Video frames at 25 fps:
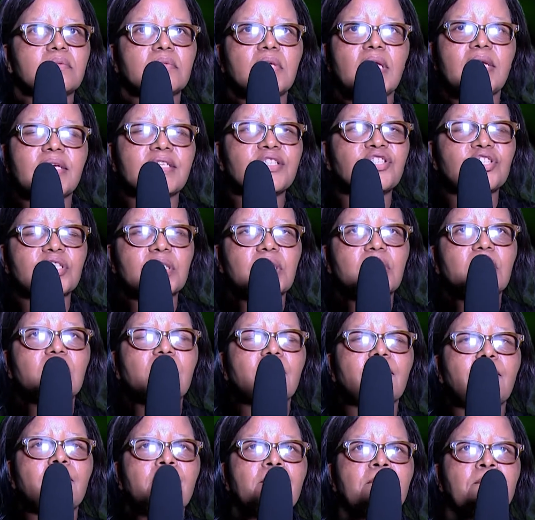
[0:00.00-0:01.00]

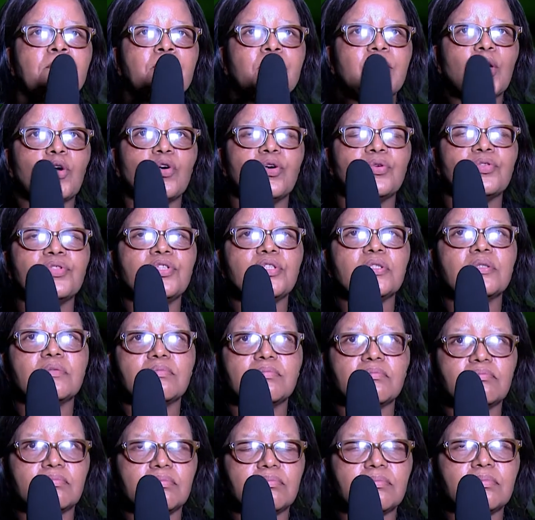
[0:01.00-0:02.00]
headache. On
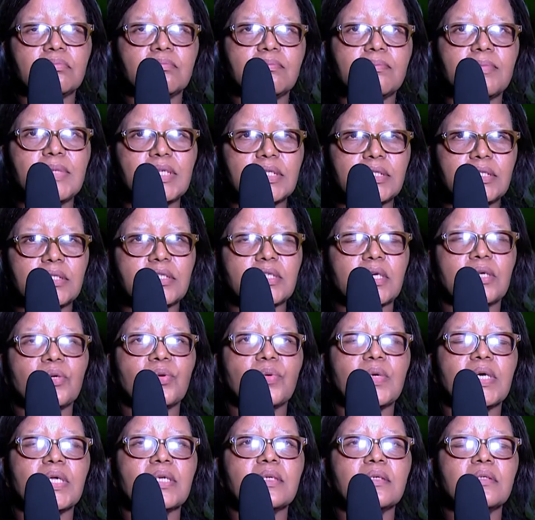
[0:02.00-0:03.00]
the
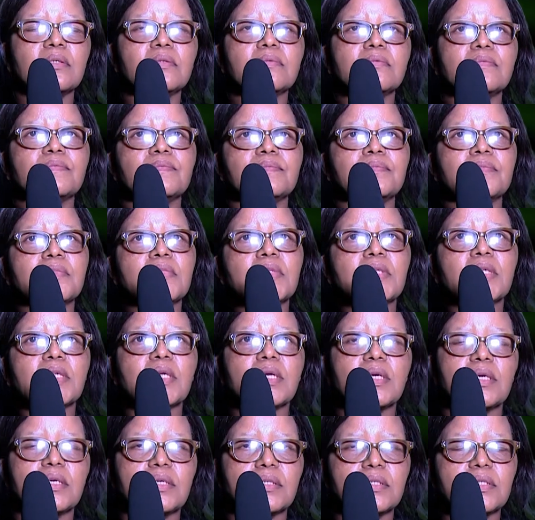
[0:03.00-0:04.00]
mid-January,
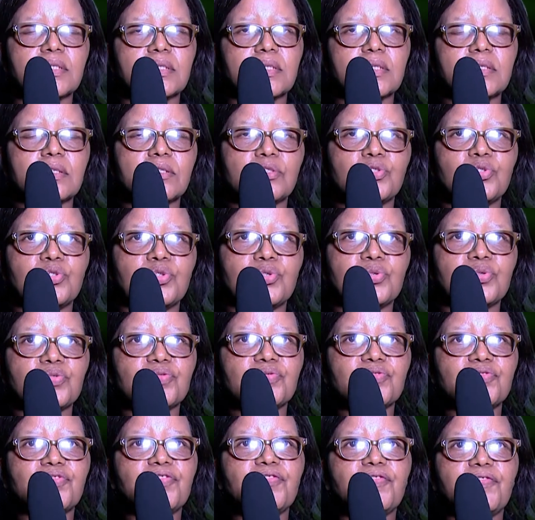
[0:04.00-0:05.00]
I started
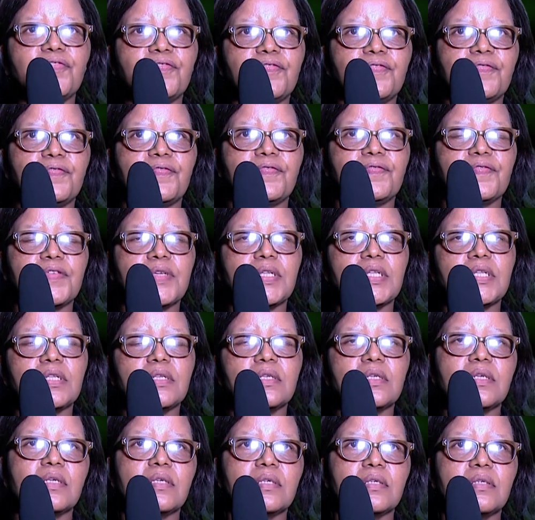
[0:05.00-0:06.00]
to
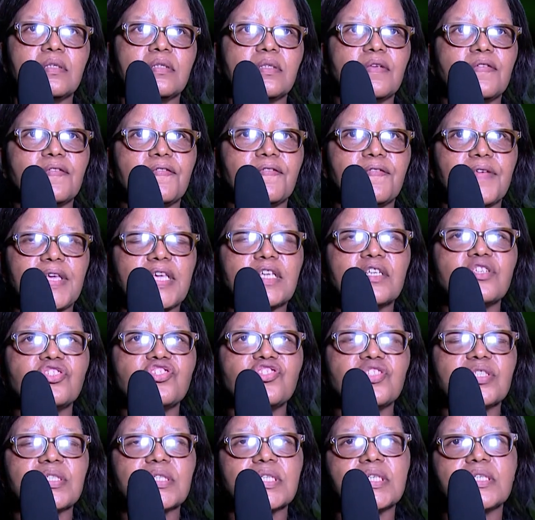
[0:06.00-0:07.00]
feel very
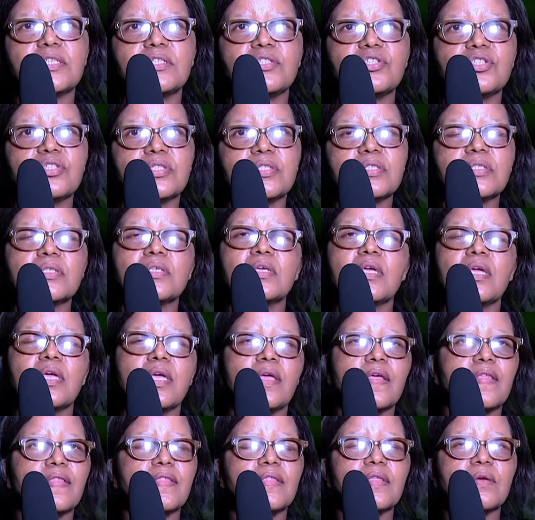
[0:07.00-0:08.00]
strange.
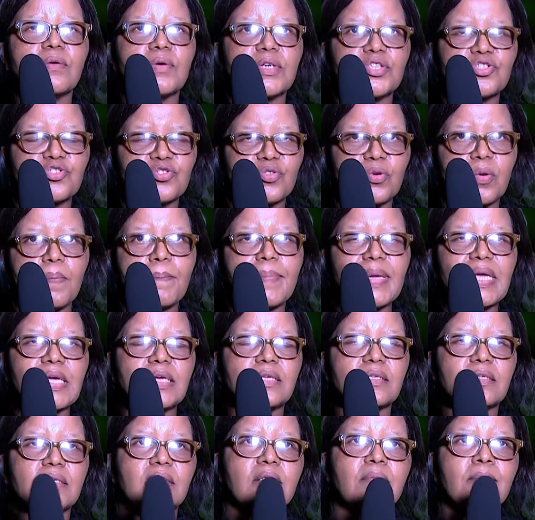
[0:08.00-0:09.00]
There was no
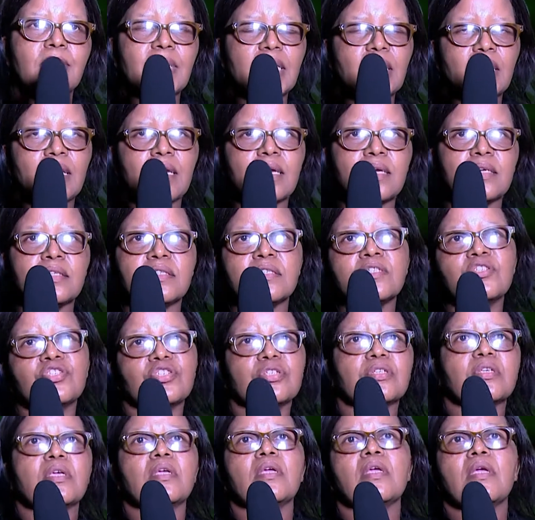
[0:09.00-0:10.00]
pain in my head,
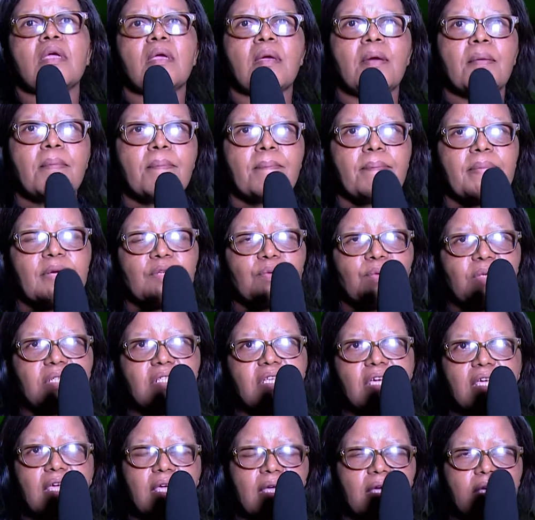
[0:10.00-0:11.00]
but
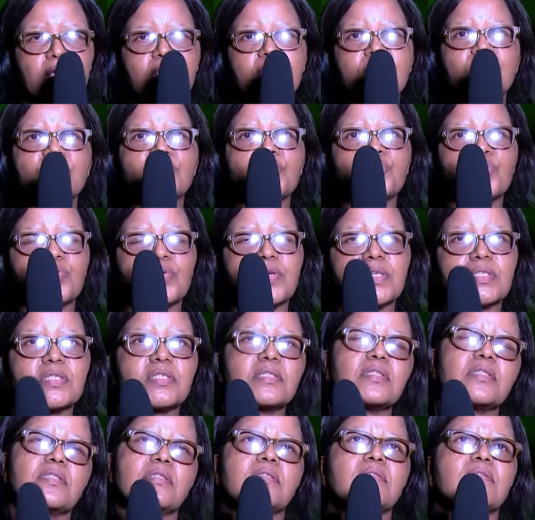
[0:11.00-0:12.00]
what I had, it
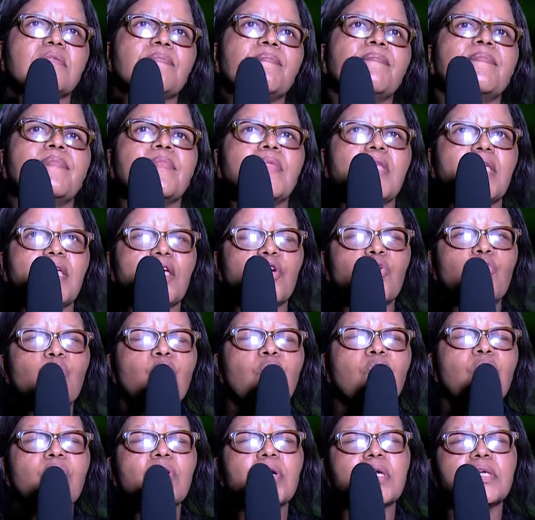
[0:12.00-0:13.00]
was a
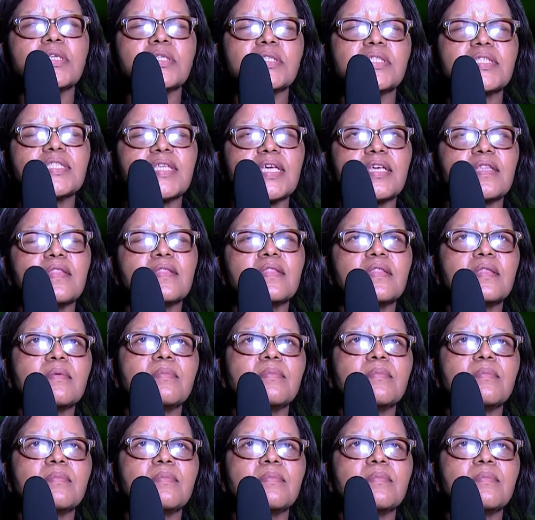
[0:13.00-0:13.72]
war inside